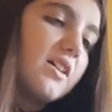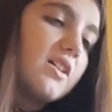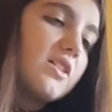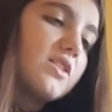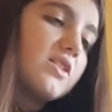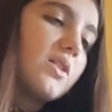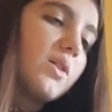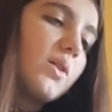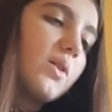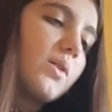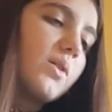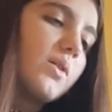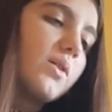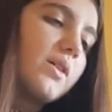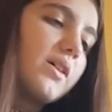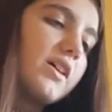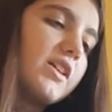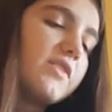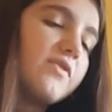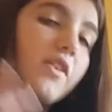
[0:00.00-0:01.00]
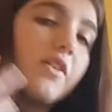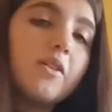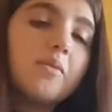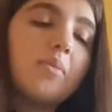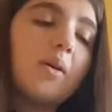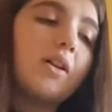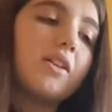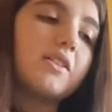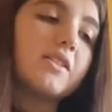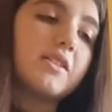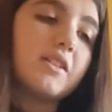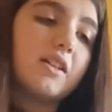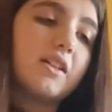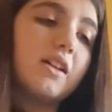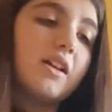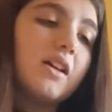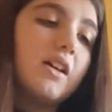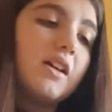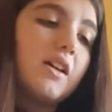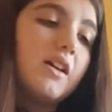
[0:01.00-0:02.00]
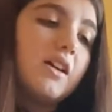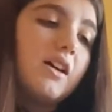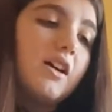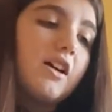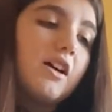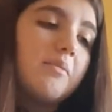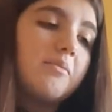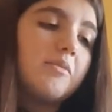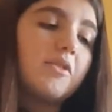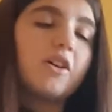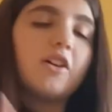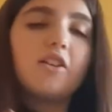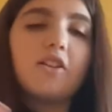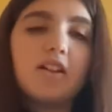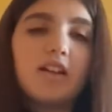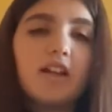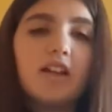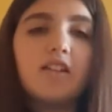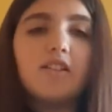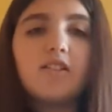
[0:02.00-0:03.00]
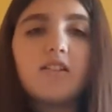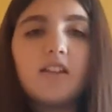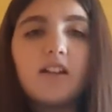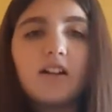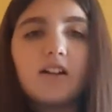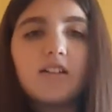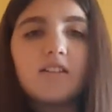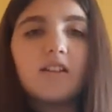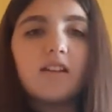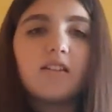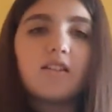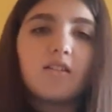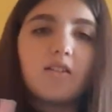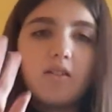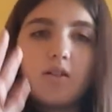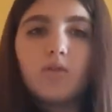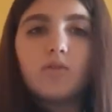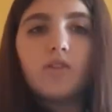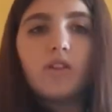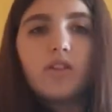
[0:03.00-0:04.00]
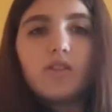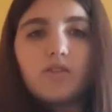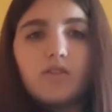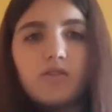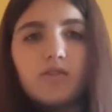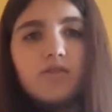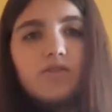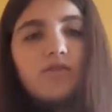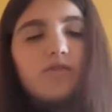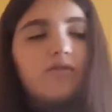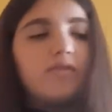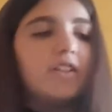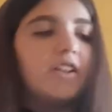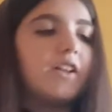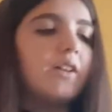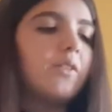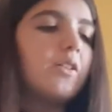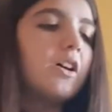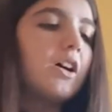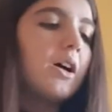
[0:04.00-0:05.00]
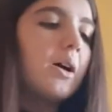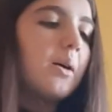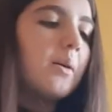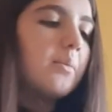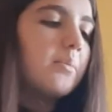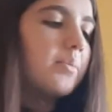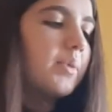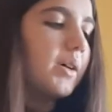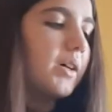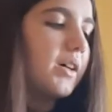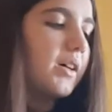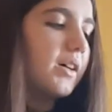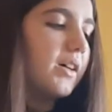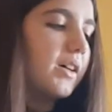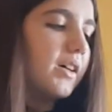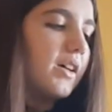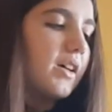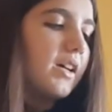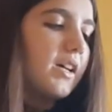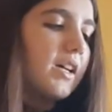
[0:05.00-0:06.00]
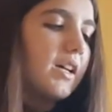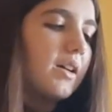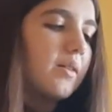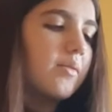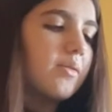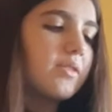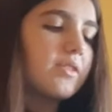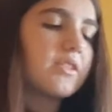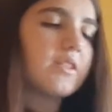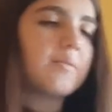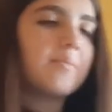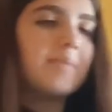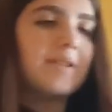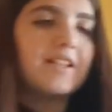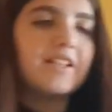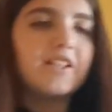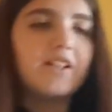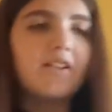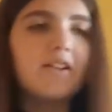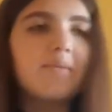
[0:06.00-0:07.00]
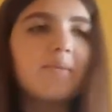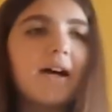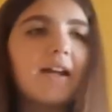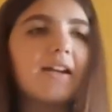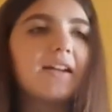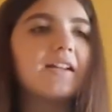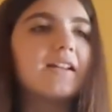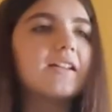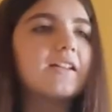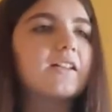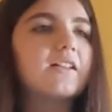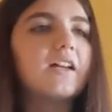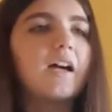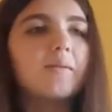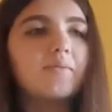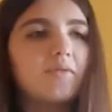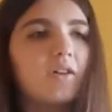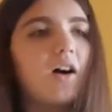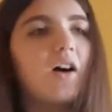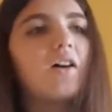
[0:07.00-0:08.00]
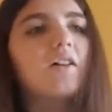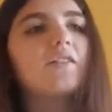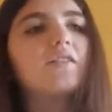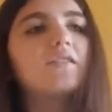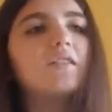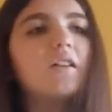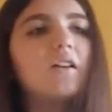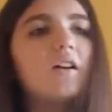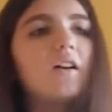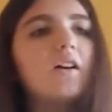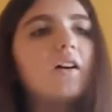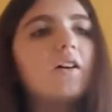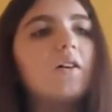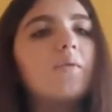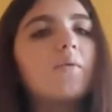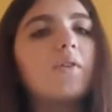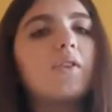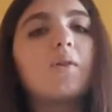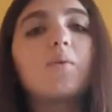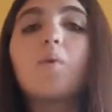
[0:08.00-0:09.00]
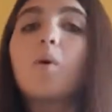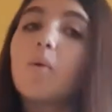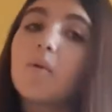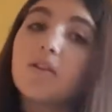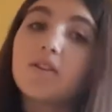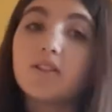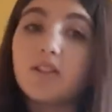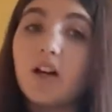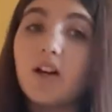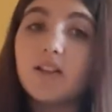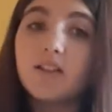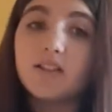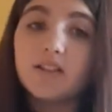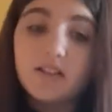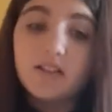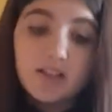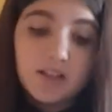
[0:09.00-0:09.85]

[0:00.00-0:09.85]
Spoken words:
So his foreign policy, I'm not going to get into that because that's a whole nother video, but he was a military man. He kept on with the war with Scotland,